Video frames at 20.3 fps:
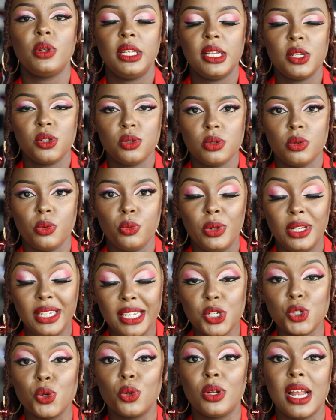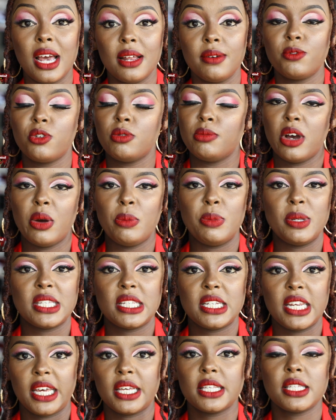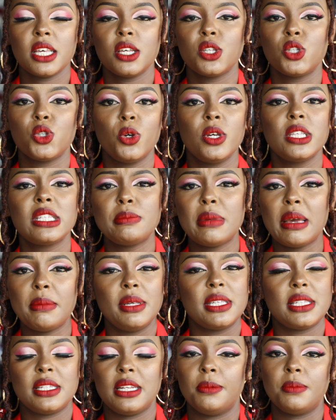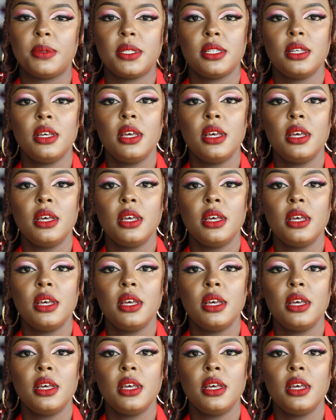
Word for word: We need, we need to learn from our mistakes. So it's a baby step.